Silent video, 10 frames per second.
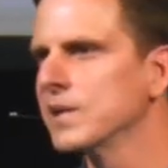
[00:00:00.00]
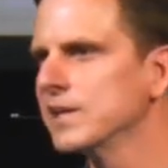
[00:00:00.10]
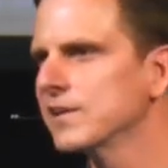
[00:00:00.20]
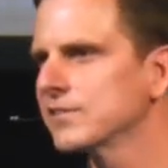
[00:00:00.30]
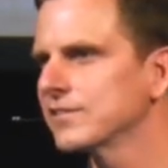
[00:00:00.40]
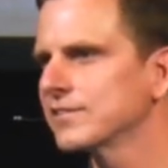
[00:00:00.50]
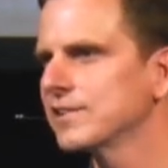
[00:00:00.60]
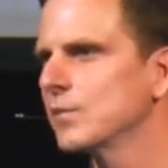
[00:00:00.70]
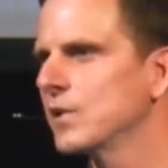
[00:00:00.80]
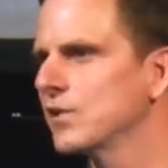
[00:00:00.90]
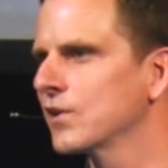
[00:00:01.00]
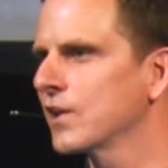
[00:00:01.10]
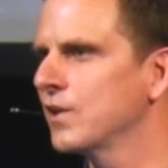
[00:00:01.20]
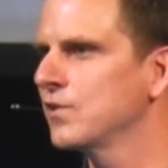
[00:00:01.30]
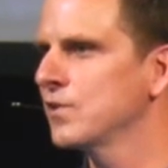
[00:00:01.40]
He doesn't see what you're going
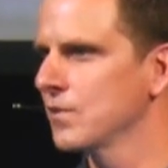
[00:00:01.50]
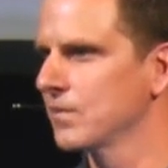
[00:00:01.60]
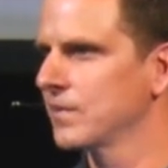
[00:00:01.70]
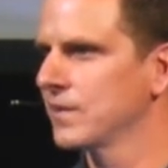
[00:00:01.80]
to do